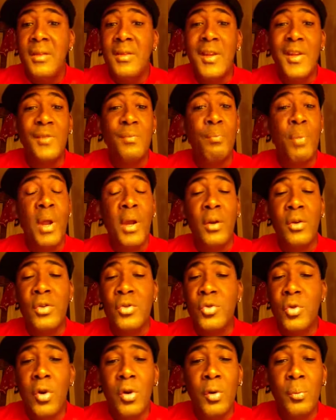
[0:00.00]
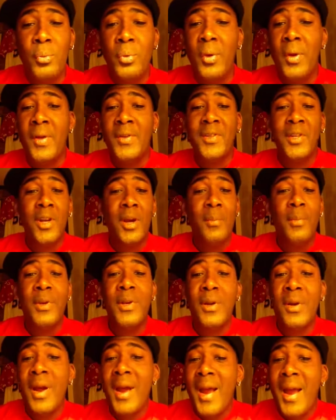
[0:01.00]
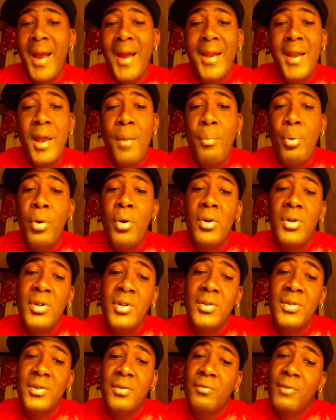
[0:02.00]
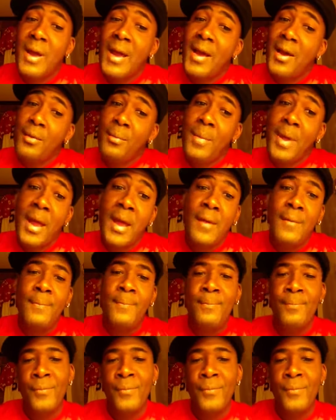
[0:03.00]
These bigger, stronger players come in here and they push us around, man.